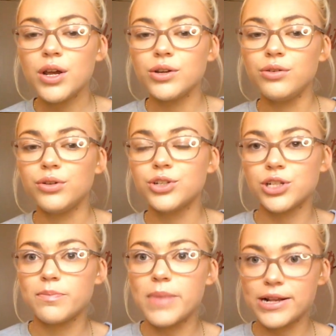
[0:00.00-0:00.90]
you can just
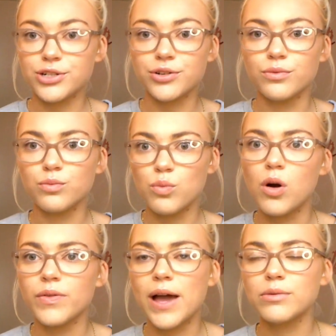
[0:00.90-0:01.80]
imagine
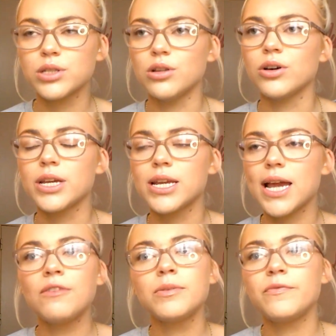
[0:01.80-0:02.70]
what that was like.
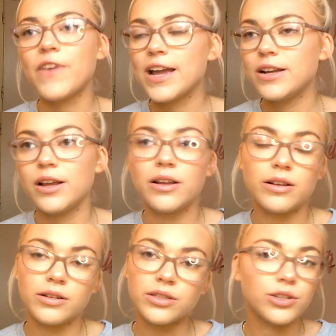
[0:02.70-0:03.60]
After failing
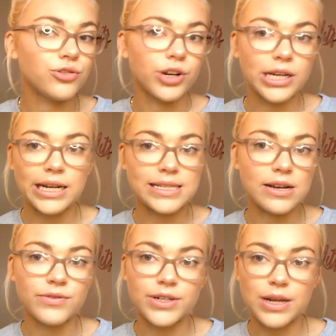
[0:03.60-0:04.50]
to try to kill
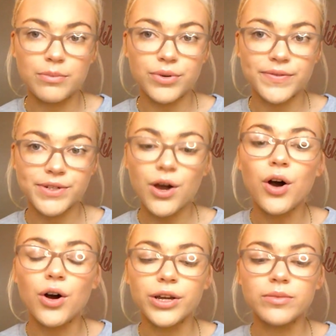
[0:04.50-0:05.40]
herself a number of
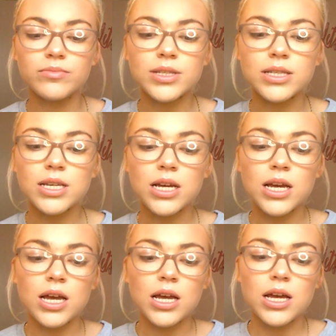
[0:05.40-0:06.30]
times,
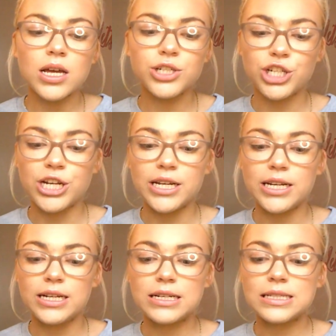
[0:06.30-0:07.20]

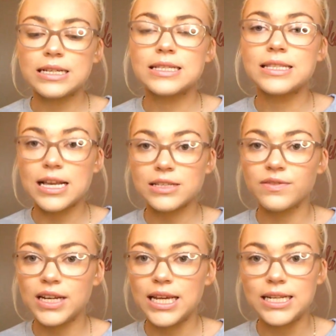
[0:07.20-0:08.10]
she
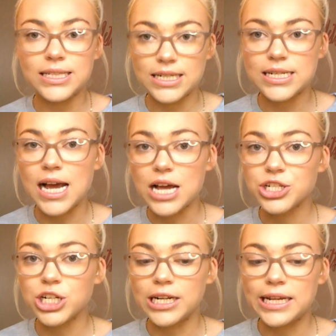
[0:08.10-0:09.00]
successfully did
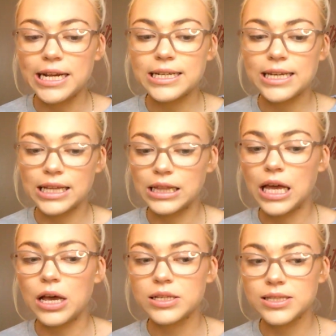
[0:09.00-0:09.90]
actually kill
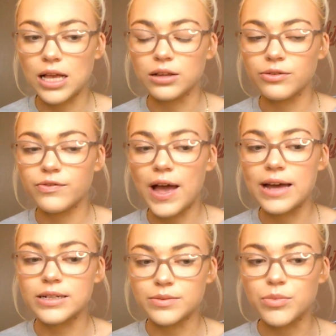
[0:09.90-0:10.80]
herself,
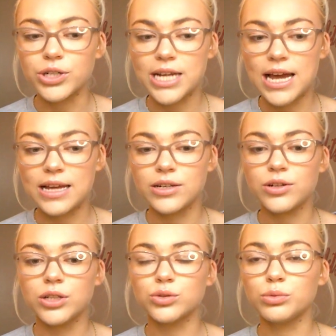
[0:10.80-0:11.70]
and my nan
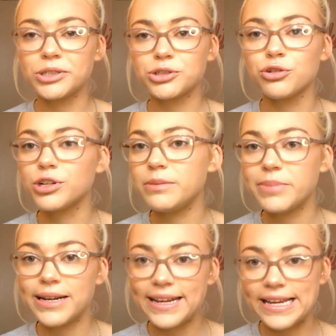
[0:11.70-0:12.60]
has always strongly
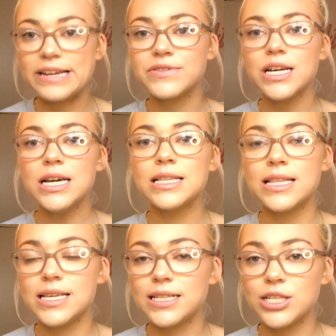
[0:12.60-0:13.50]
believed that
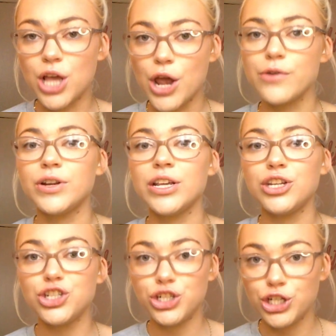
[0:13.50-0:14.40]
this is only
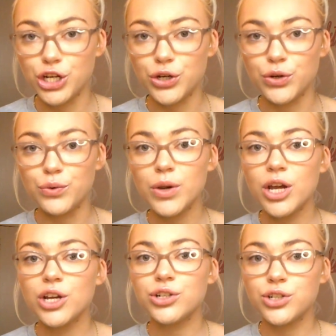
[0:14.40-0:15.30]
due
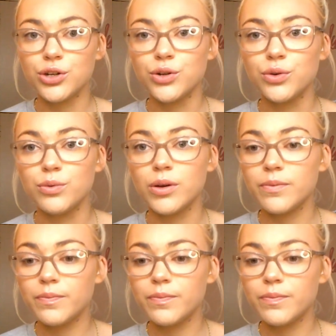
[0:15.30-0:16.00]
to